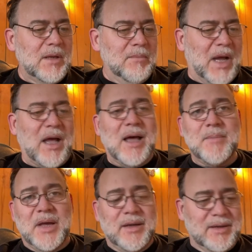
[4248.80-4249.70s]

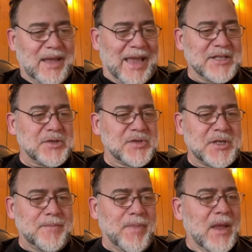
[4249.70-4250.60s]
Mahatma answers
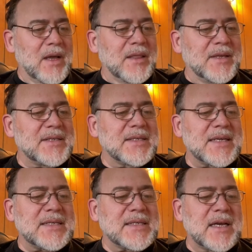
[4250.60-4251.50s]
him, this is a
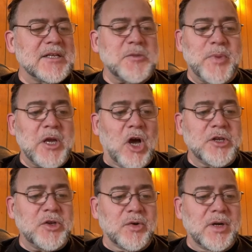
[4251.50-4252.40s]
science
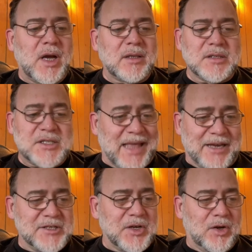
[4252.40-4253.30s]
beyond your knowledge, that
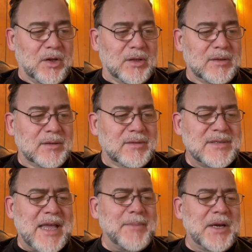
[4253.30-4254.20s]
is all.
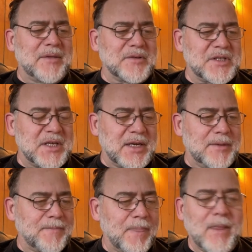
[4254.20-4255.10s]
Name another city.
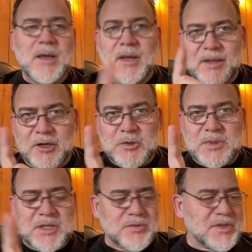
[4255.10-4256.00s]
Here's
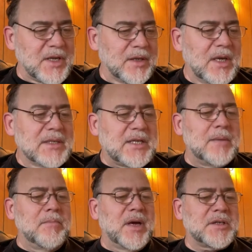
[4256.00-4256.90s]
what's interesting.
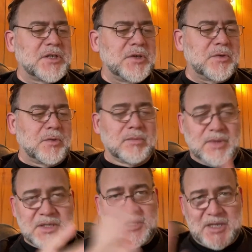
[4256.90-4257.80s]
Timbuktu,
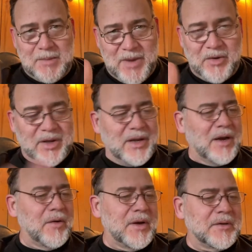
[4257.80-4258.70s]
this is the American
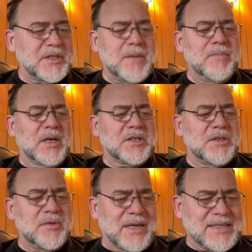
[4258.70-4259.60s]
narrator.
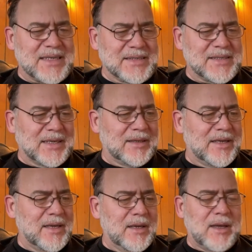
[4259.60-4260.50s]
Timbuktu, I said
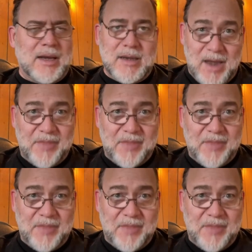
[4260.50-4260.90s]
suddenly, and